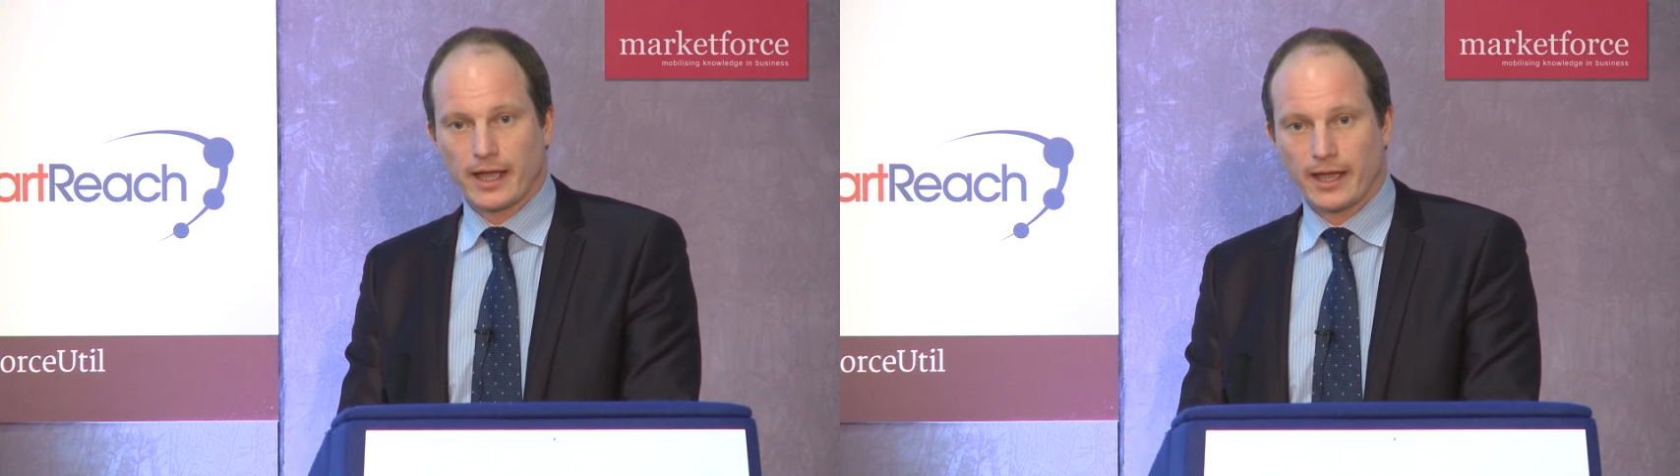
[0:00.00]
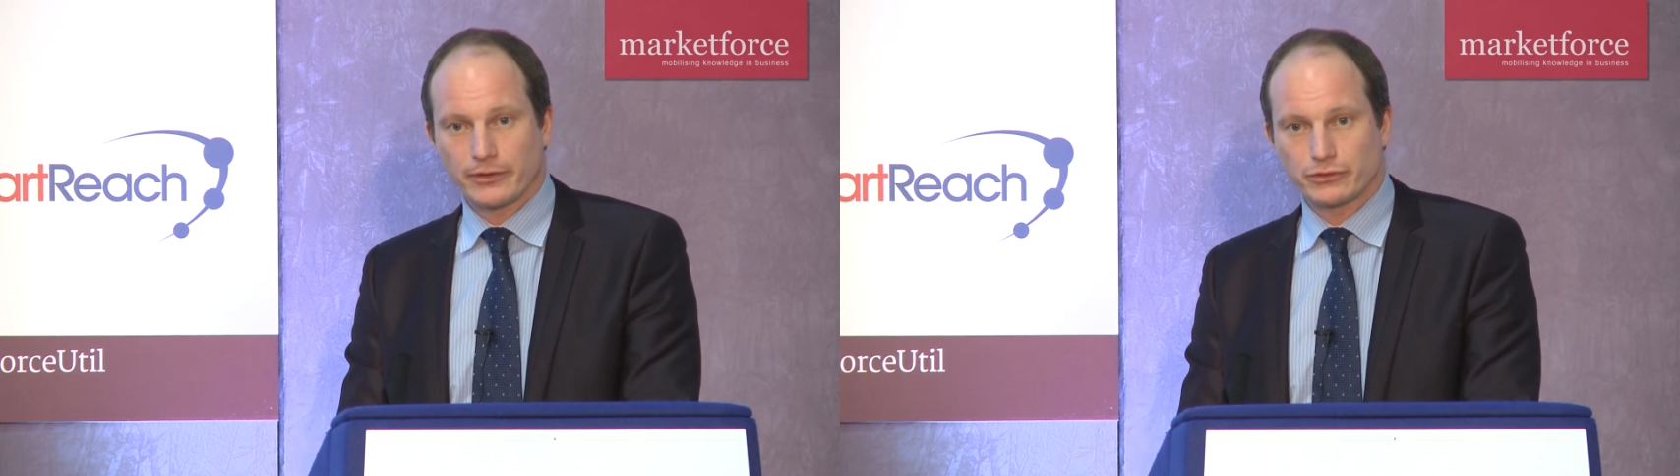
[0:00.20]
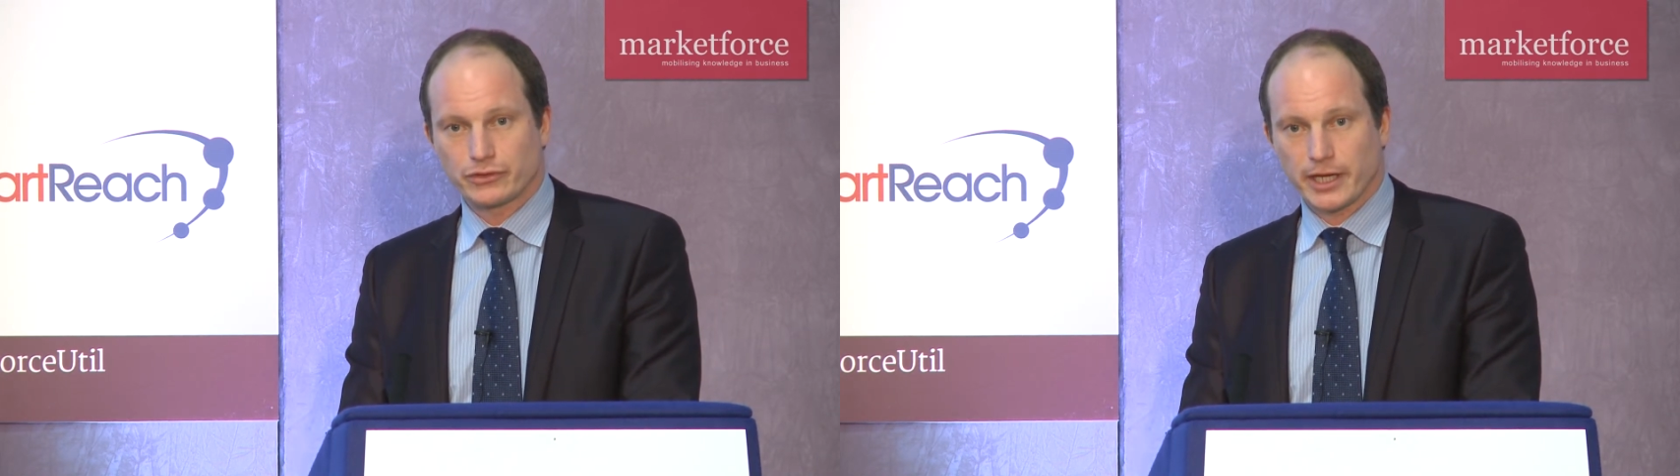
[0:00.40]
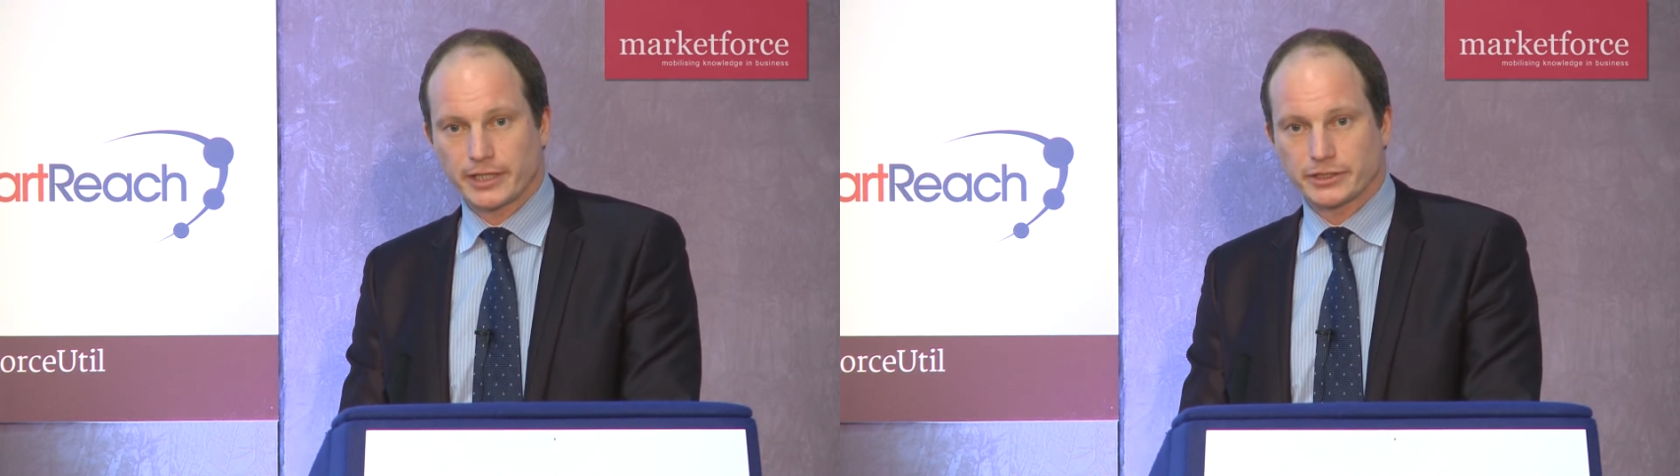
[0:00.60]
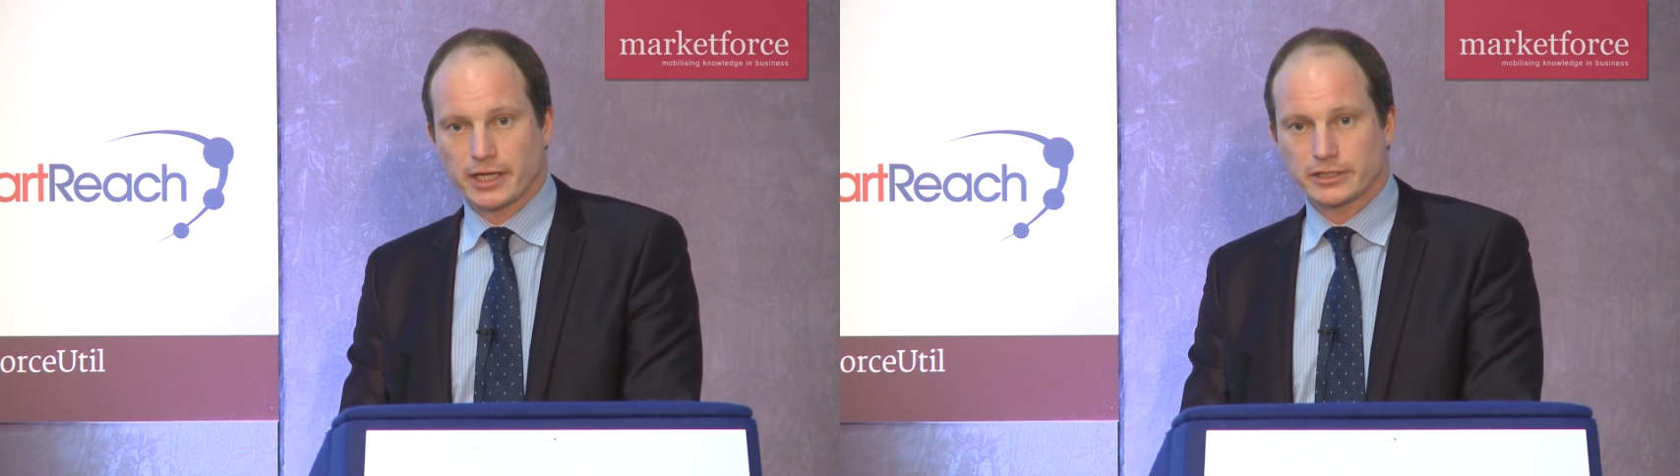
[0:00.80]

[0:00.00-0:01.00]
how you change